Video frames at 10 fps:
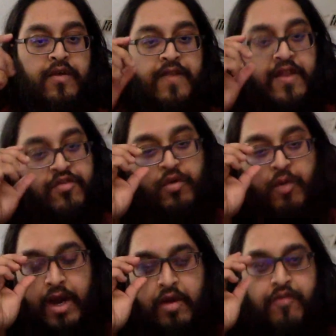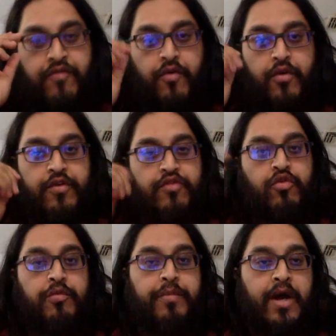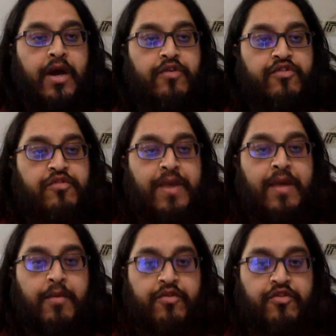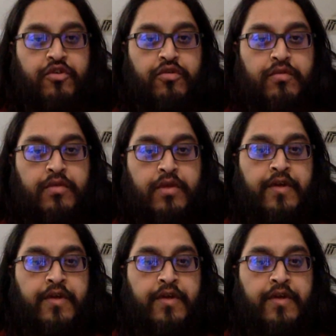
That's required for the toolbars to be able to